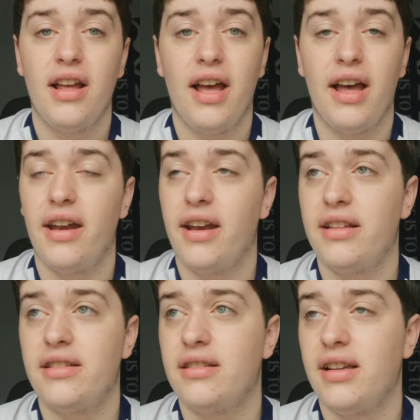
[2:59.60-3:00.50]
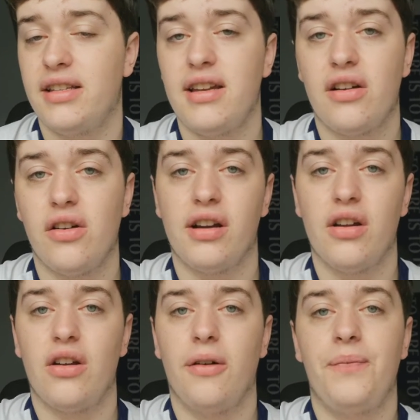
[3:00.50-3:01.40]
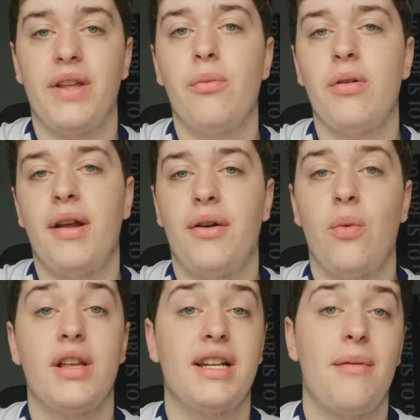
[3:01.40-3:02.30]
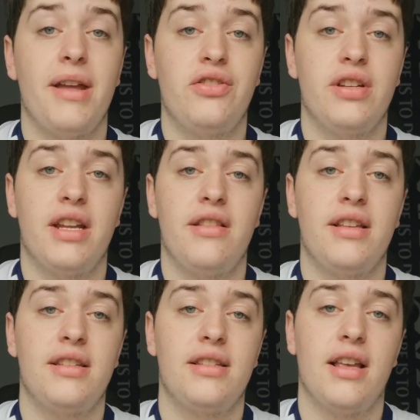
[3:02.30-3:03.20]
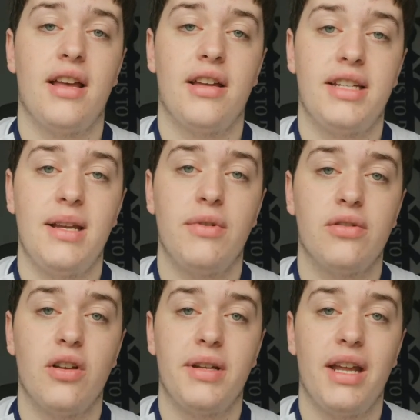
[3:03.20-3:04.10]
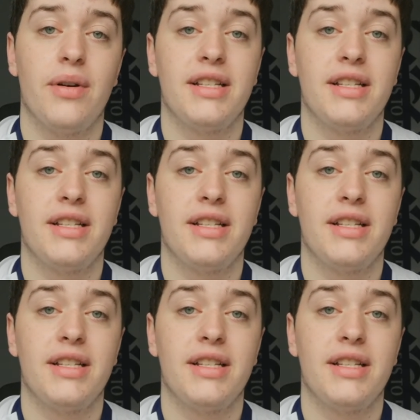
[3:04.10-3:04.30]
and it's not good at all. Now, one player who was not mentioned in this team news update